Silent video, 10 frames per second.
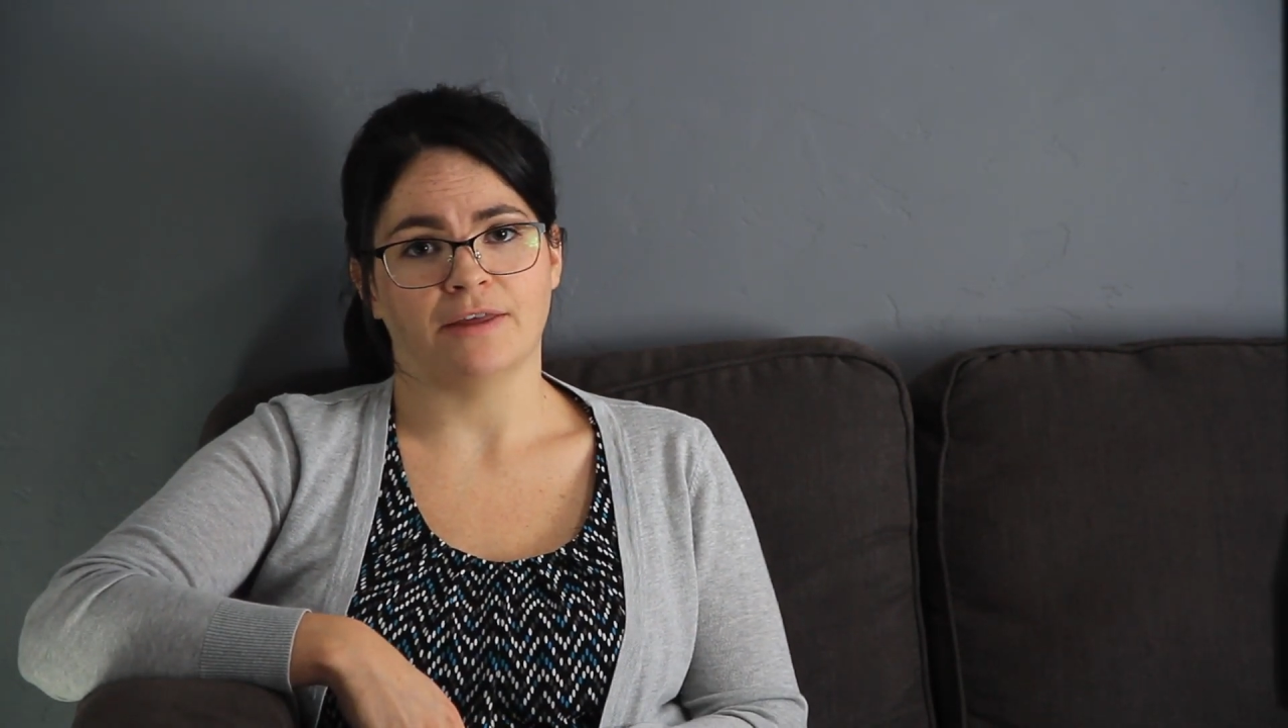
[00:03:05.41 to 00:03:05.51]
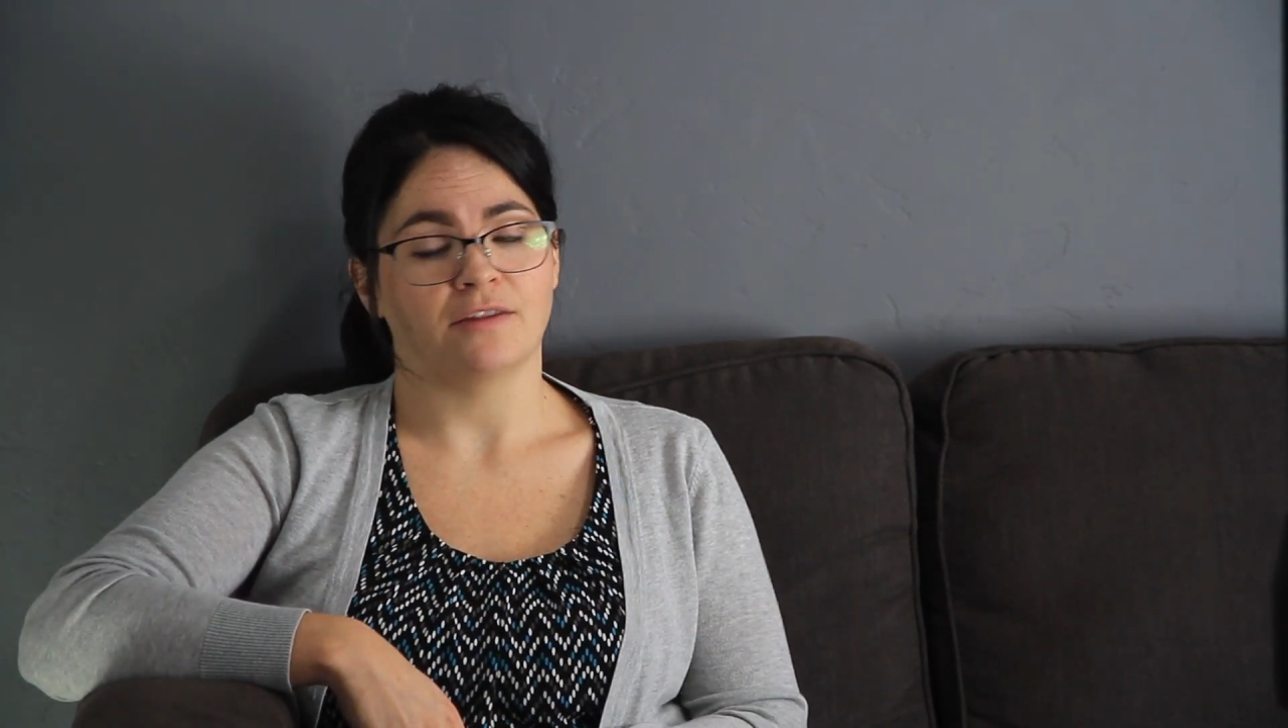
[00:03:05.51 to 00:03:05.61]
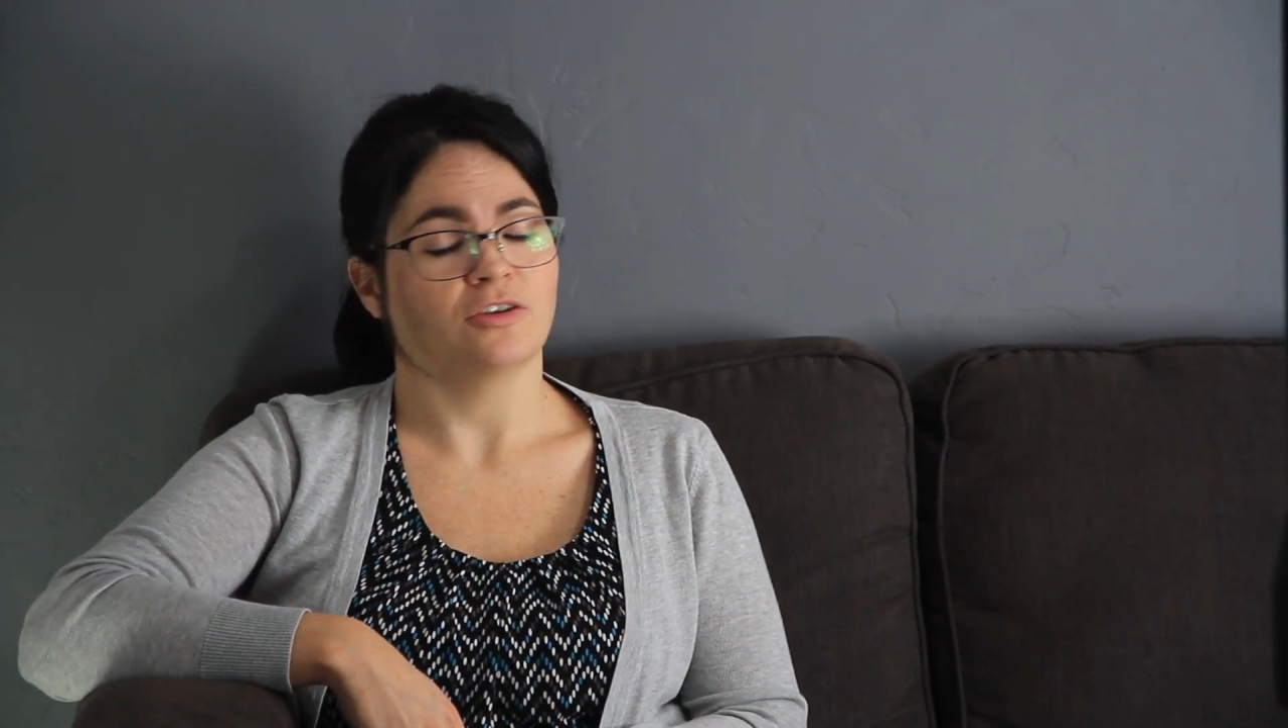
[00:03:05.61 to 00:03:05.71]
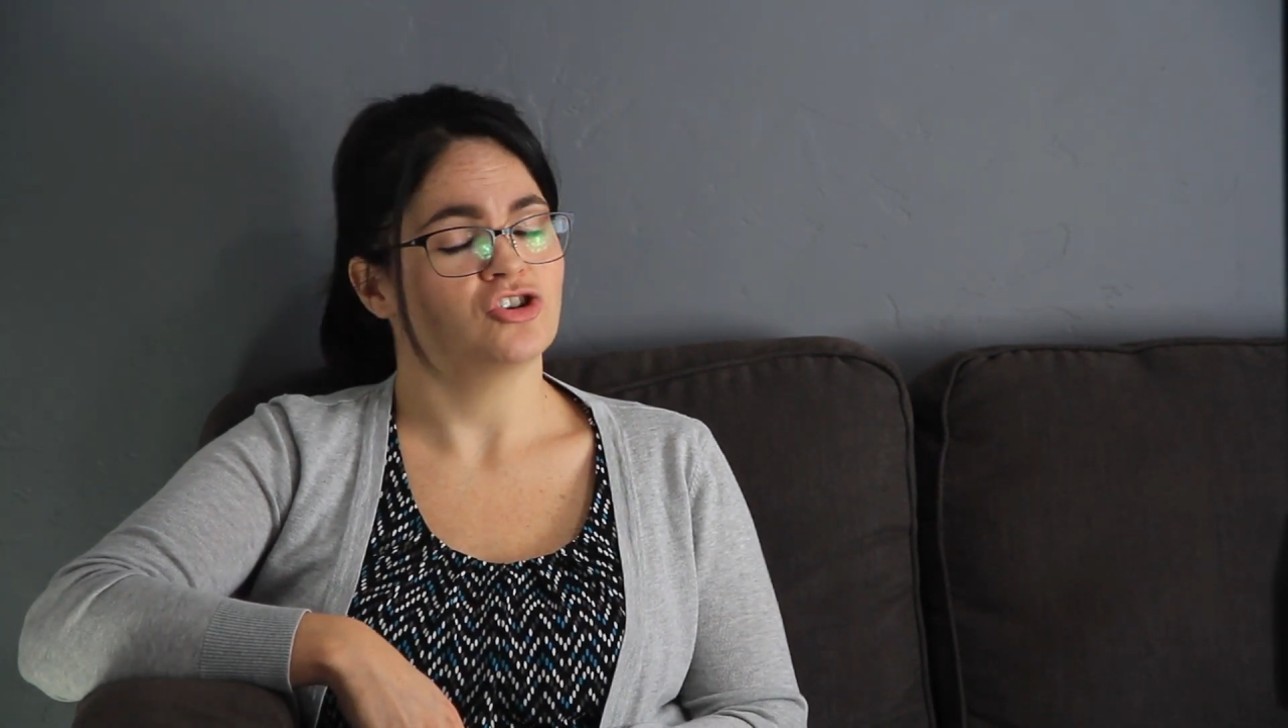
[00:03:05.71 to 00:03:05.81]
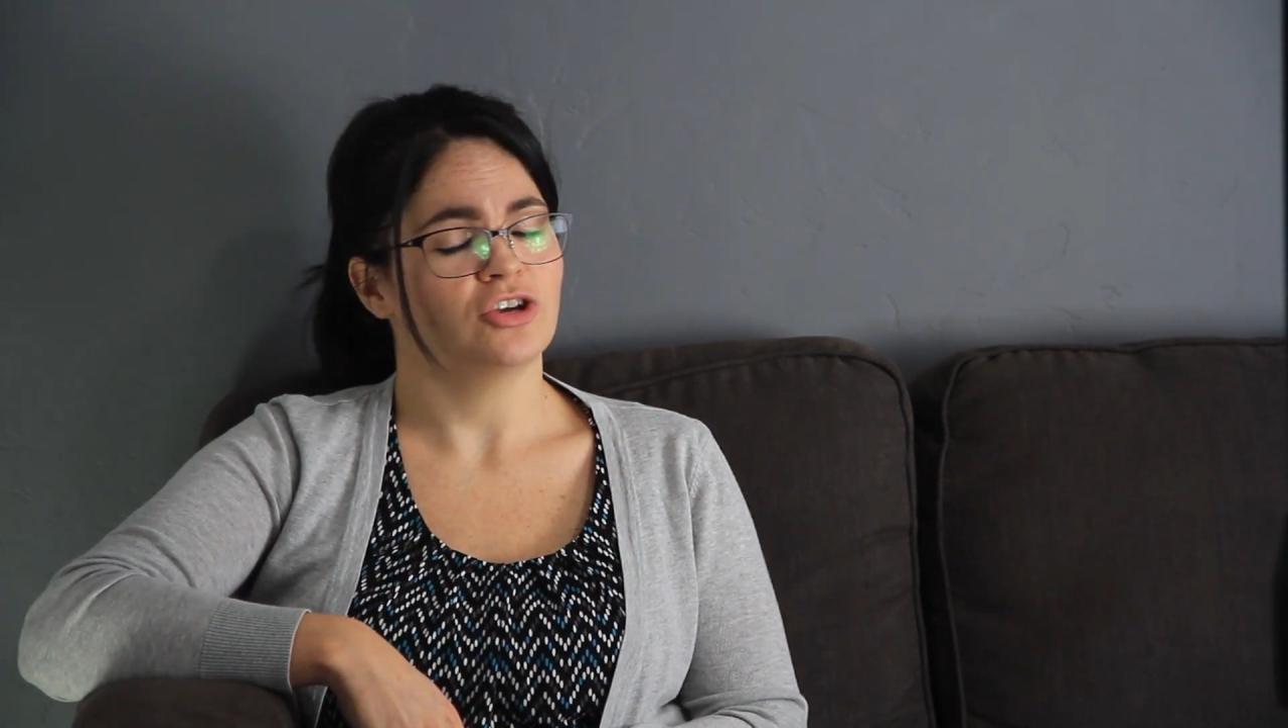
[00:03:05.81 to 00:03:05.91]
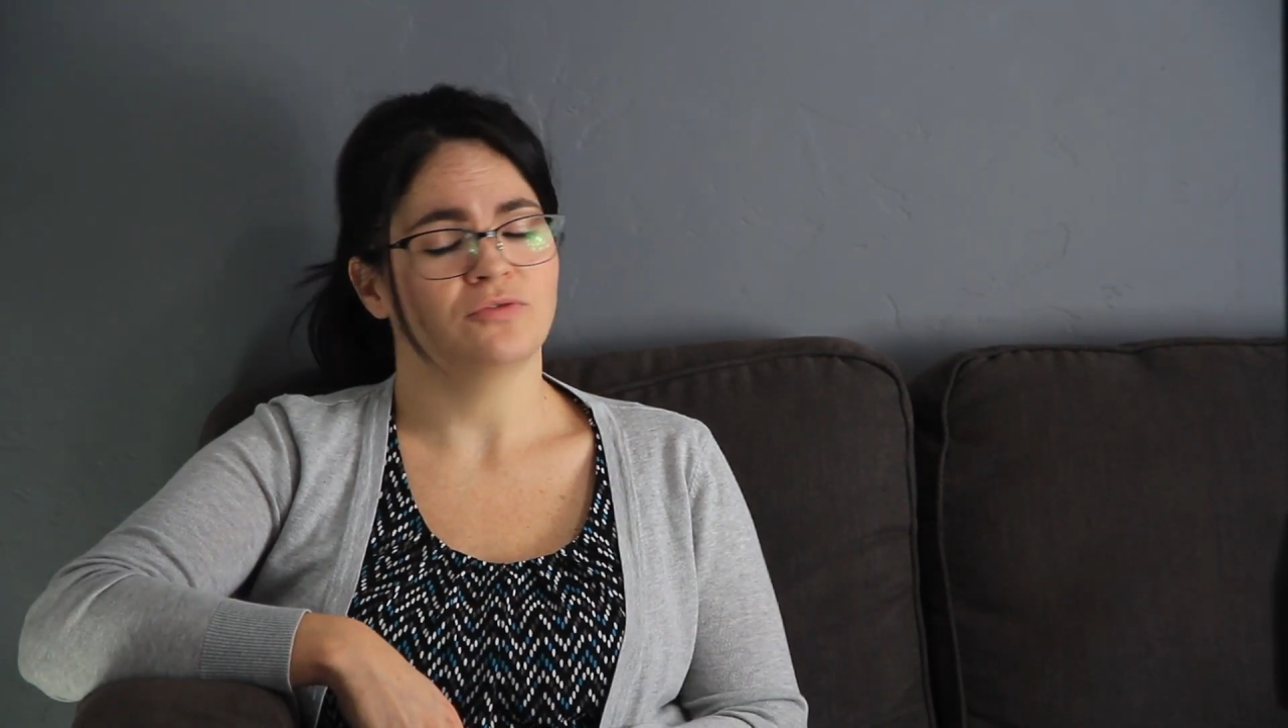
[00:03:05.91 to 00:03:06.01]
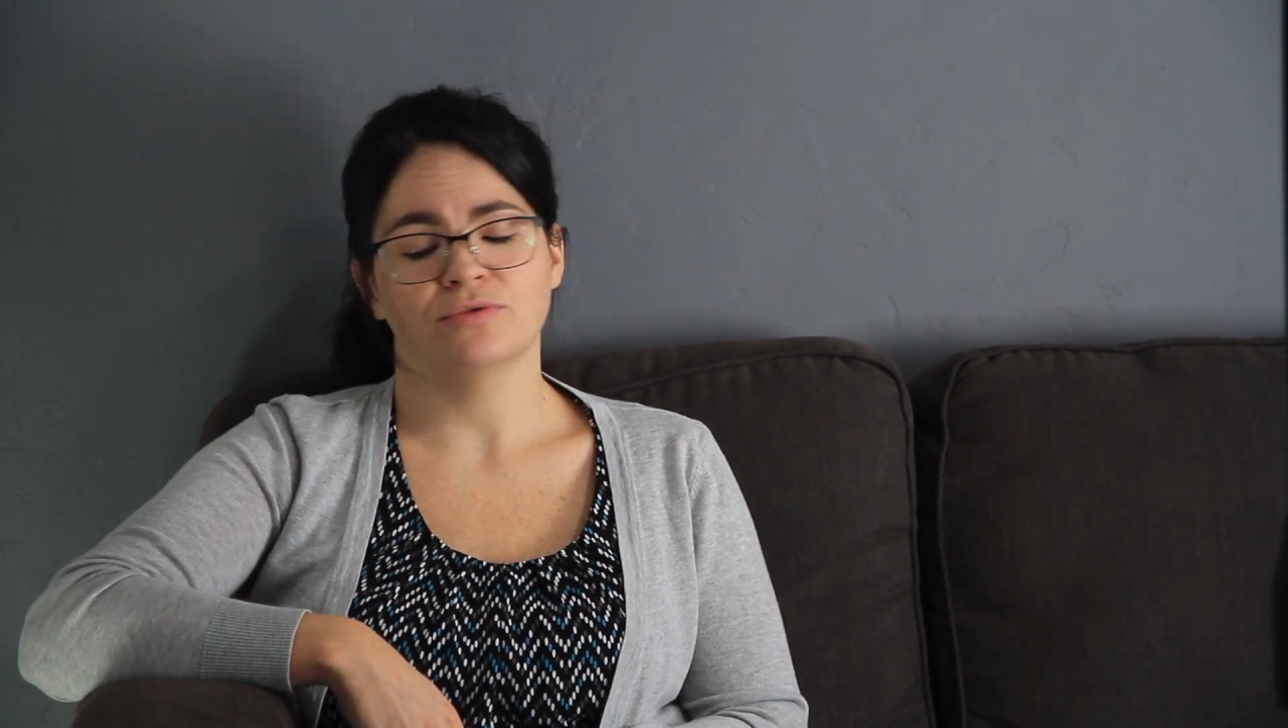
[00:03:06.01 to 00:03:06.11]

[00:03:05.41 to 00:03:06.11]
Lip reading: that the chief